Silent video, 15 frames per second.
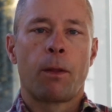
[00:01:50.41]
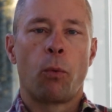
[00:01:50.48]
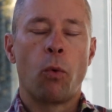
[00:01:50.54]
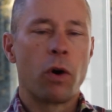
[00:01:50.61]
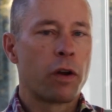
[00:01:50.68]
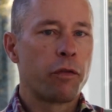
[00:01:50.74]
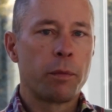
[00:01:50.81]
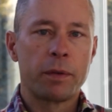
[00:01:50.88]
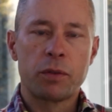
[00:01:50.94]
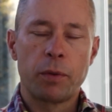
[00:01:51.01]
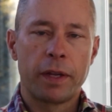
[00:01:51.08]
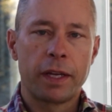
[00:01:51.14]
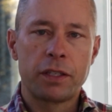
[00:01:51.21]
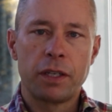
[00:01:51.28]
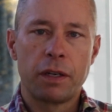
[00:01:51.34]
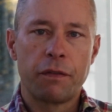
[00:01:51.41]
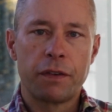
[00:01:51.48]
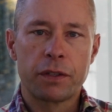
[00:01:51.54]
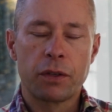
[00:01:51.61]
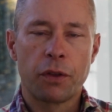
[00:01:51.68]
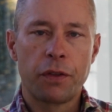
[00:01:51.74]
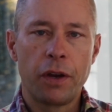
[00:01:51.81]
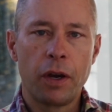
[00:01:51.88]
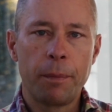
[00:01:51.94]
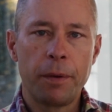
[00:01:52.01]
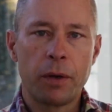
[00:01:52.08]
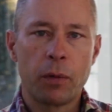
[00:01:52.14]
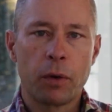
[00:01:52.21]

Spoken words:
One of them is we get you into physical therapy to